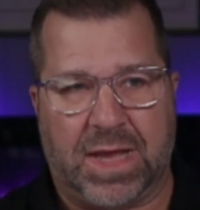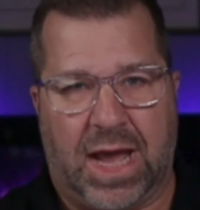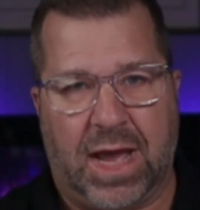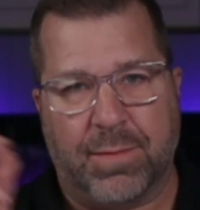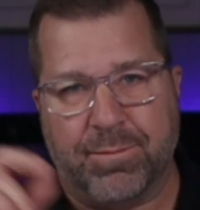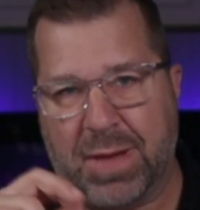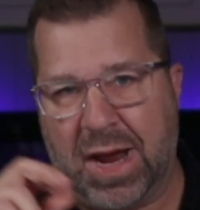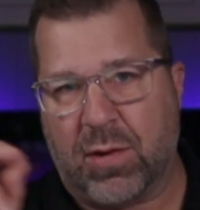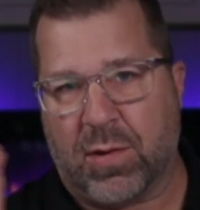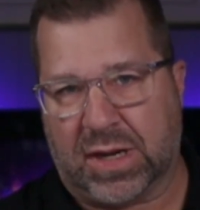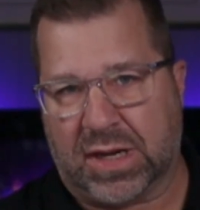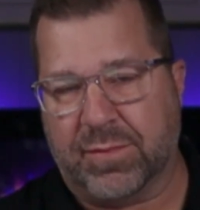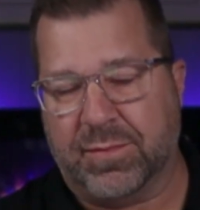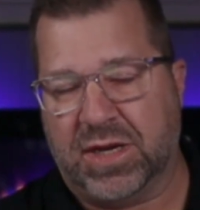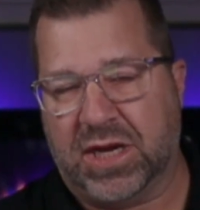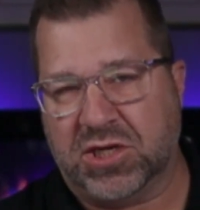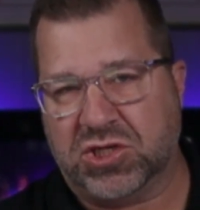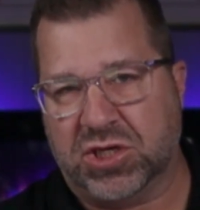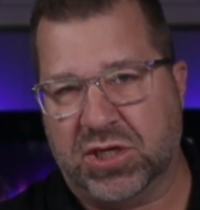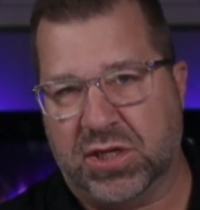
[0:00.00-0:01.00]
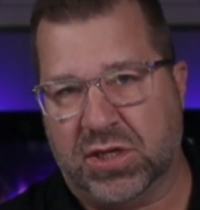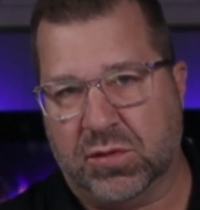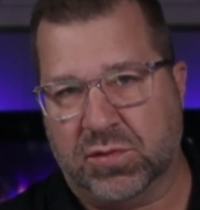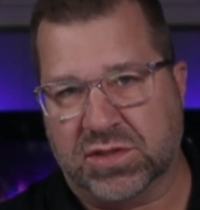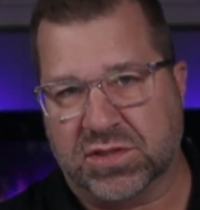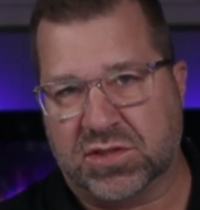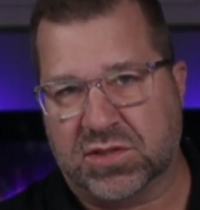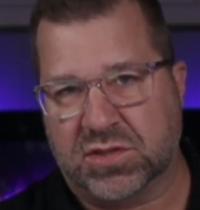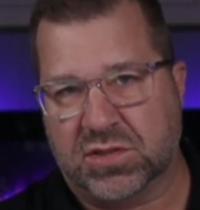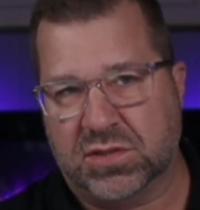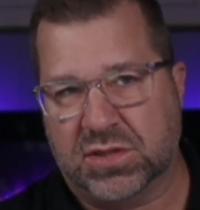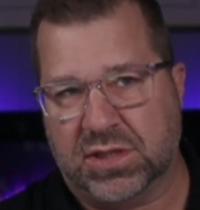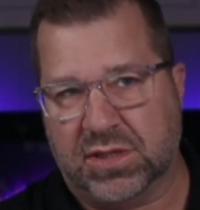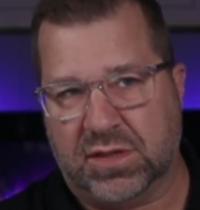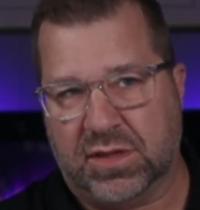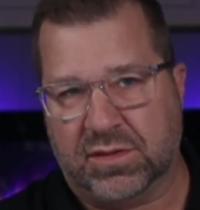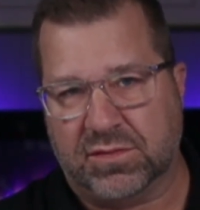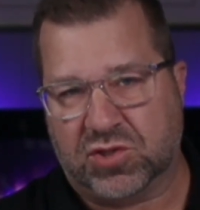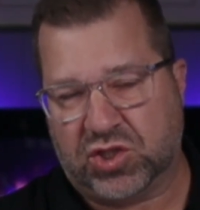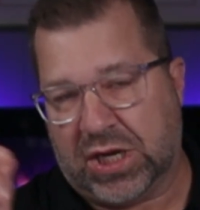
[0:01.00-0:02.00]
my recommendation to you is
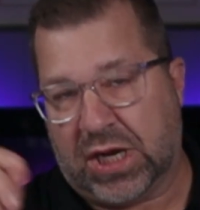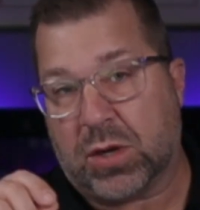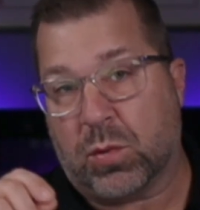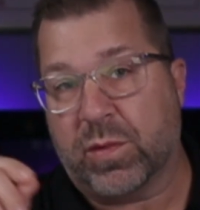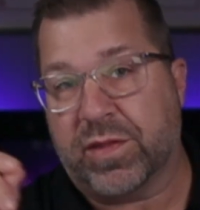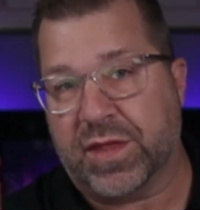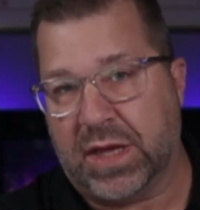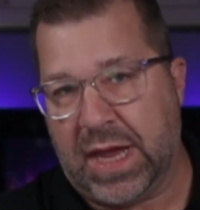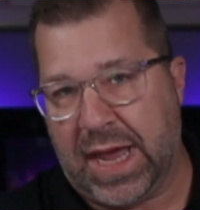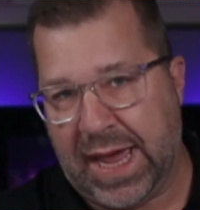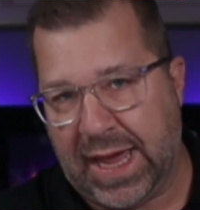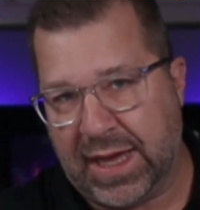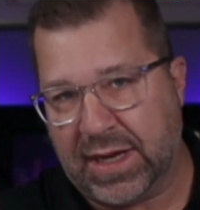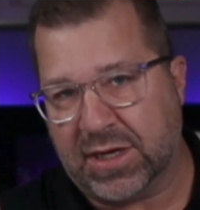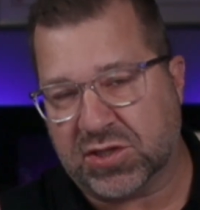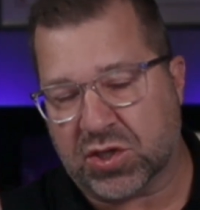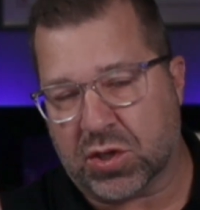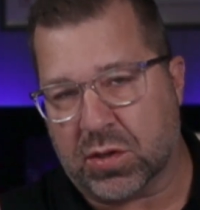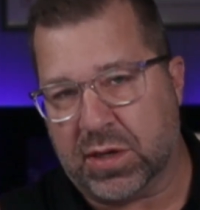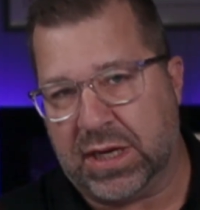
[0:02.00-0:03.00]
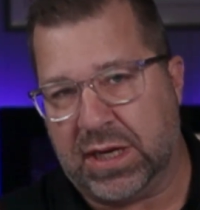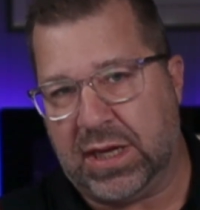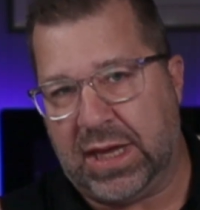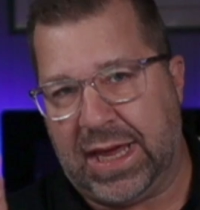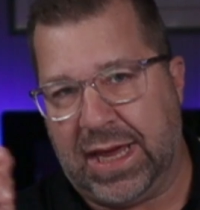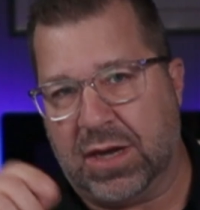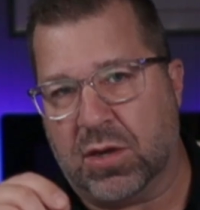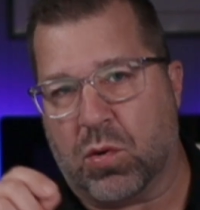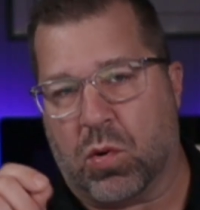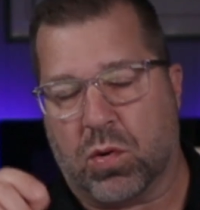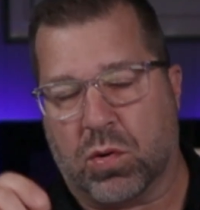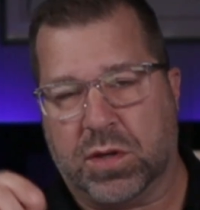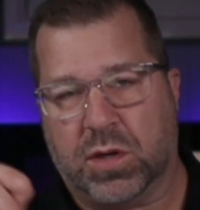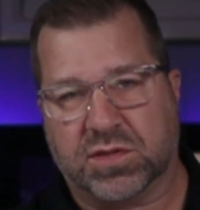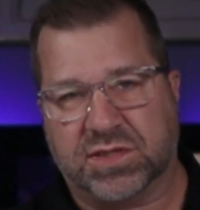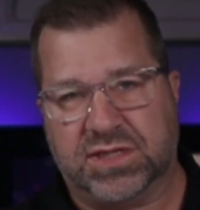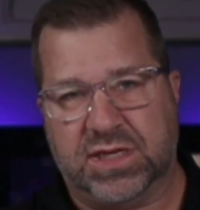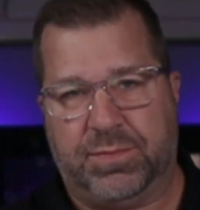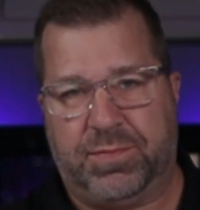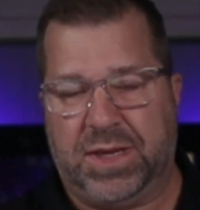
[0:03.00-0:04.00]
check with an attorney and or your
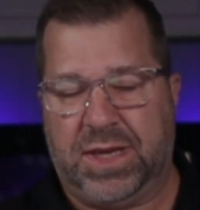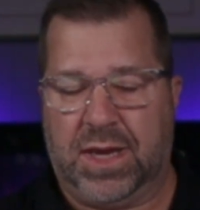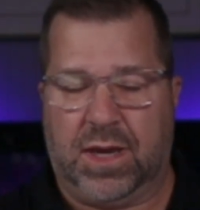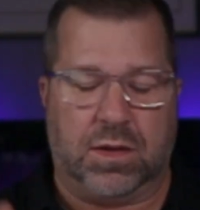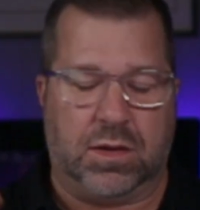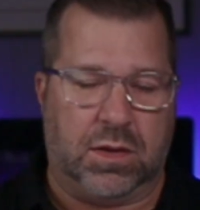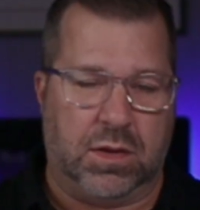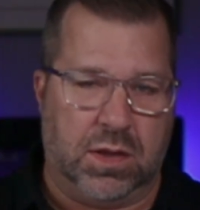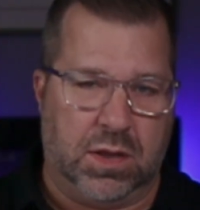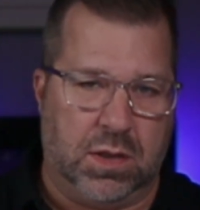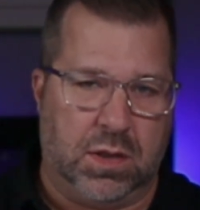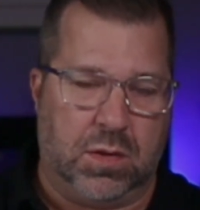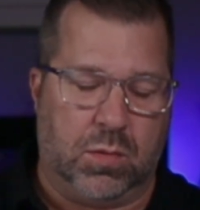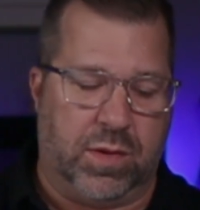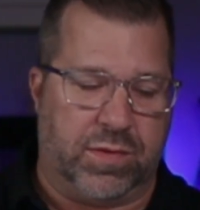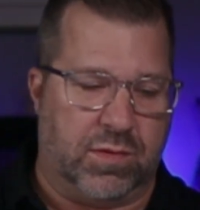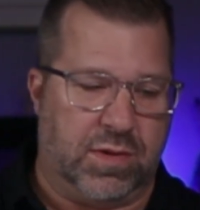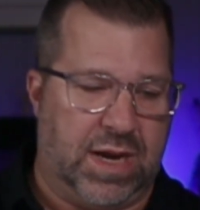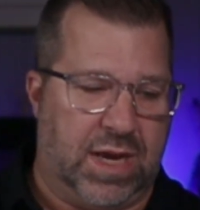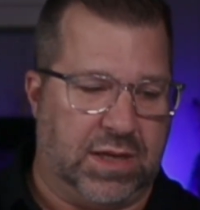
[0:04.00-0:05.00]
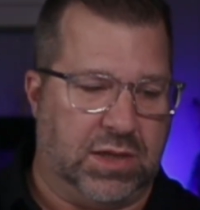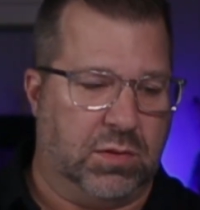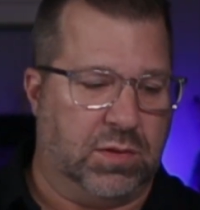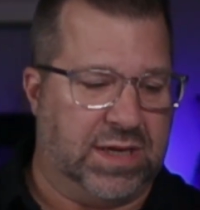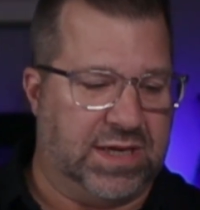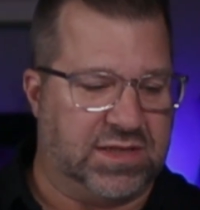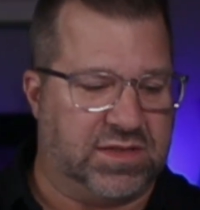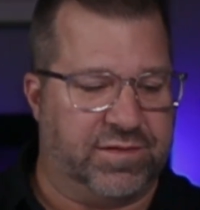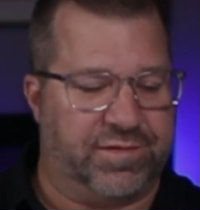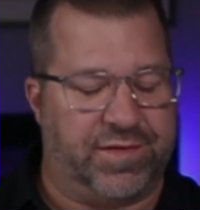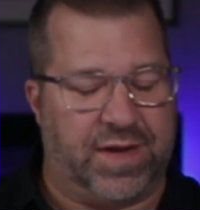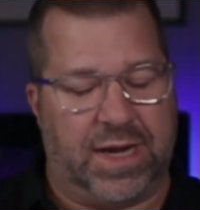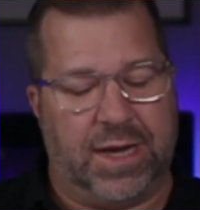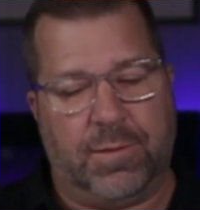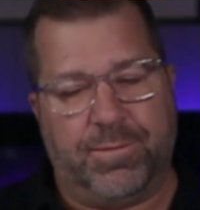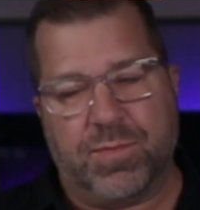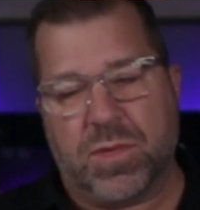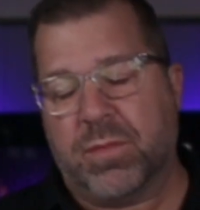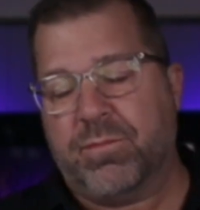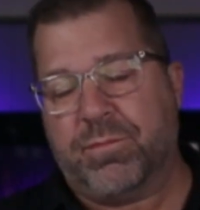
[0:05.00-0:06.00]
CPA on whether or not you need to
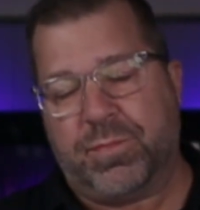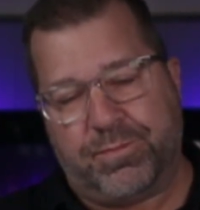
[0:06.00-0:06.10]
file.